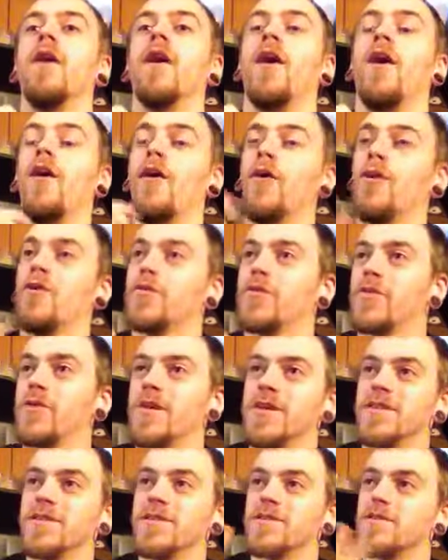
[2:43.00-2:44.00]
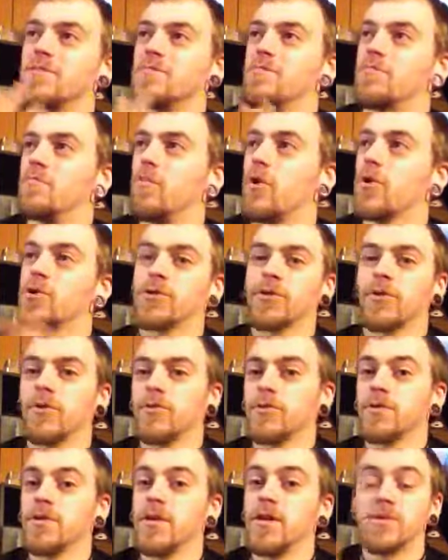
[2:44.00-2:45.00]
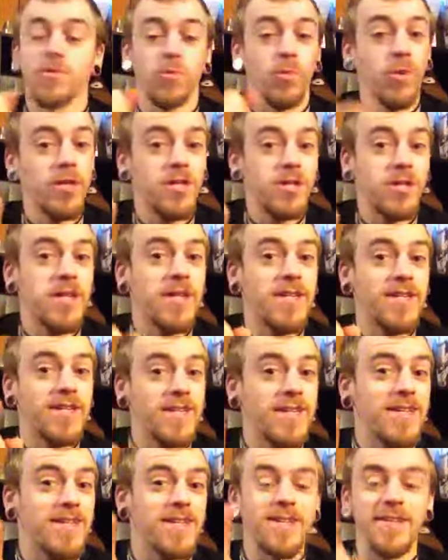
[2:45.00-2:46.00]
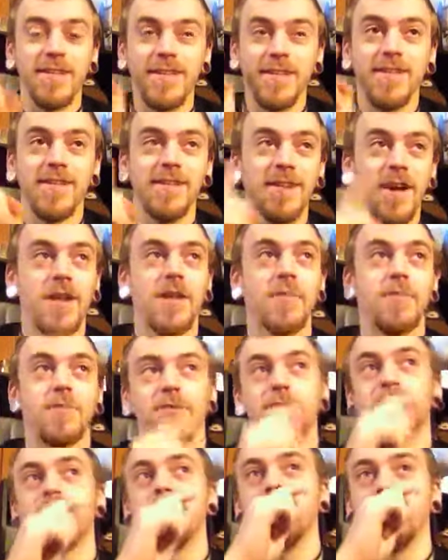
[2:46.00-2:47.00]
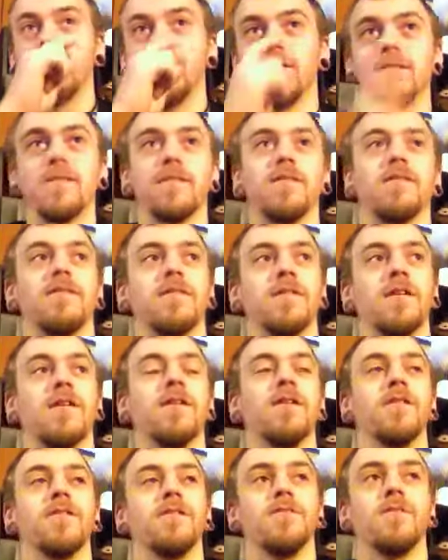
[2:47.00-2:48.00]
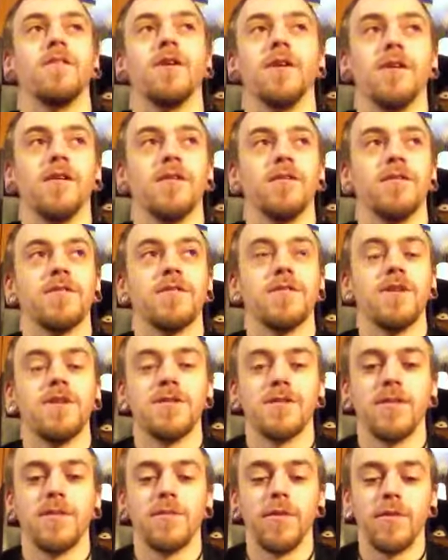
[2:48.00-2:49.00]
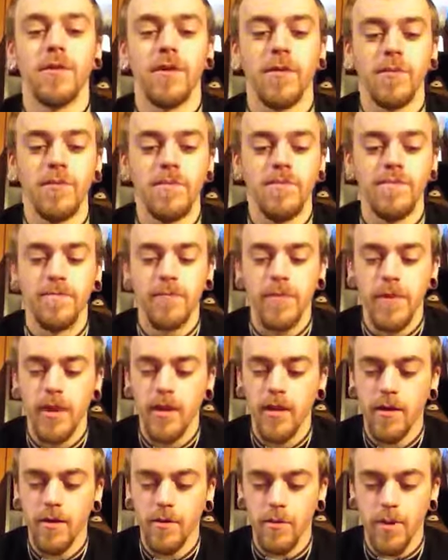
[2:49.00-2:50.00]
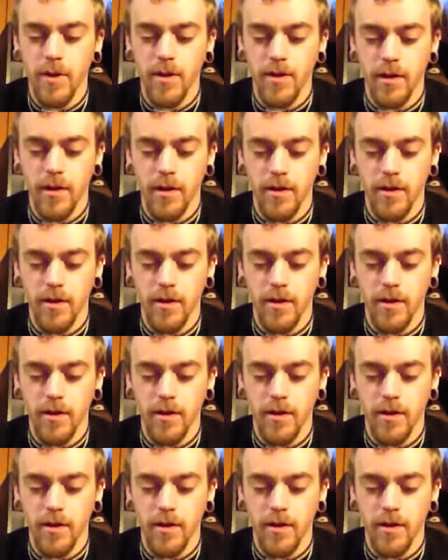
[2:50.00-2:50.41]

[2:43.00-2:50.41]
all these martial arts stunts, which he did 90% of the stunts in the movie. But